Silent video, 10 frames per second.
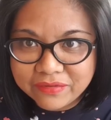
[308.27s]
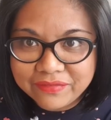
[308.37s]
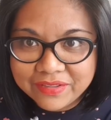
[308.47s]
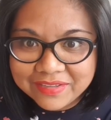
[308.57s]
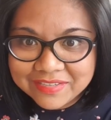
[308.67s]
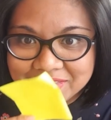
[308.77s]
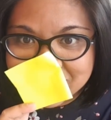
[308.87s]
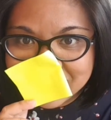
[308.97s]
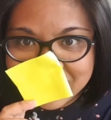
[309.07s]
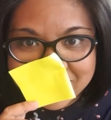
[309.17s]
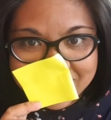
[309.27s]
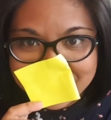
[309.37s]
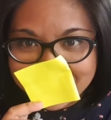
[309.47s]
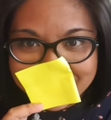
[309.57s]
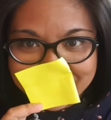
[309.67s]
of this
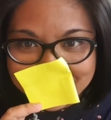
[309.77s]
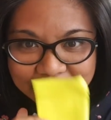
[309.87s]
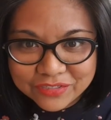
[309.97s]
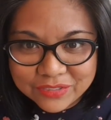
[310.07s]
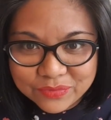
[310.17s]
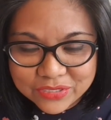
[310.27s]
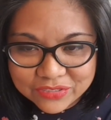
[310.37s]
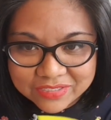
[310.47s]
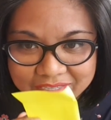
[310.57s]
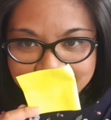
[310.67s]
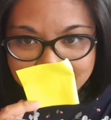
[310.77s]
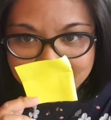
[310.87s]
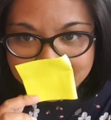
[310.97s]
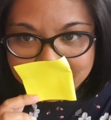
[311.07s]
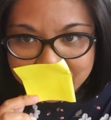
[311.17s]
because it was on sale.